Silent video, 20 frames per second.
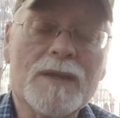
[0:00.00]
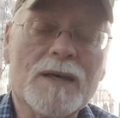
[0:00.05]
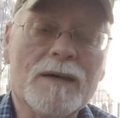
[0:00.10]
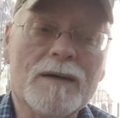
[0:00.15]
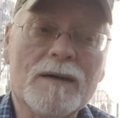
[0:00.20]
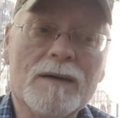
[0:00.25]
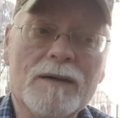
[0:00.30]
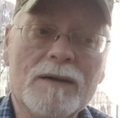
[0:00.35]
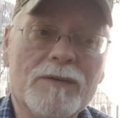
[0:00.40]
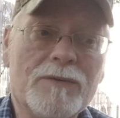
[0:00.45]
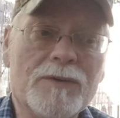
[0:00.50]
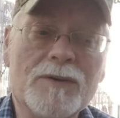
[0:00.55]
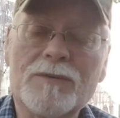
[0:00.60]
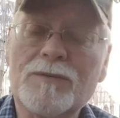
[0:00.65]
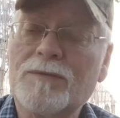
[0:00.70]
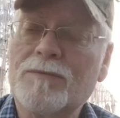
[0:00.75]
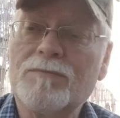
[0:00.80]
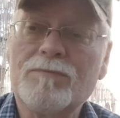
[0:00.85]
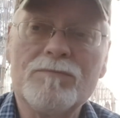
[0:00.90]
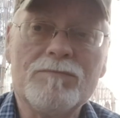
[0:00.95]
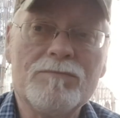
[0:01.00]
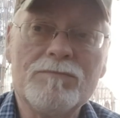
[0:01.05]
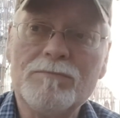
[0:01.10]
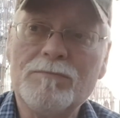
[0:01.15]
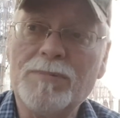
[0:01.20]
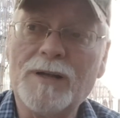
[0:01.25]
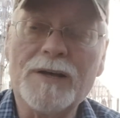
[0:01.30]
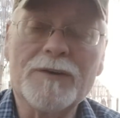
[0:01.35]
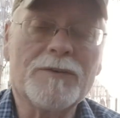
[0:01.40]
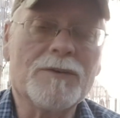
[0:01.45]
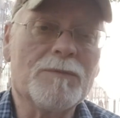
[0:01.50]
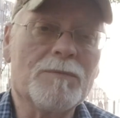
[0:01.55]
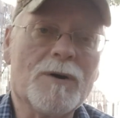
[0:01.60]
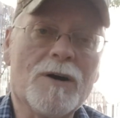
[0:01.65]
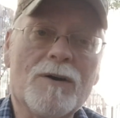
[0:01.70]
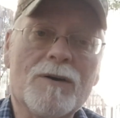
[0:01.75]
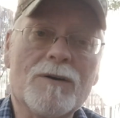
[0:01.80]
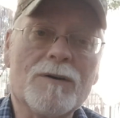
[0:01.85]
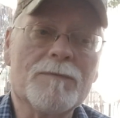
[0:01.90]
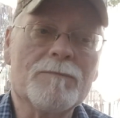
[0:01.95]
It just blesses
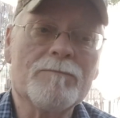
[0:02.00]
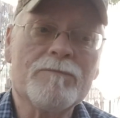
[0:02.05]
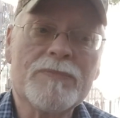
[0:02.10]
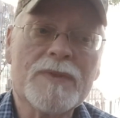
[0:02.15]
my heart.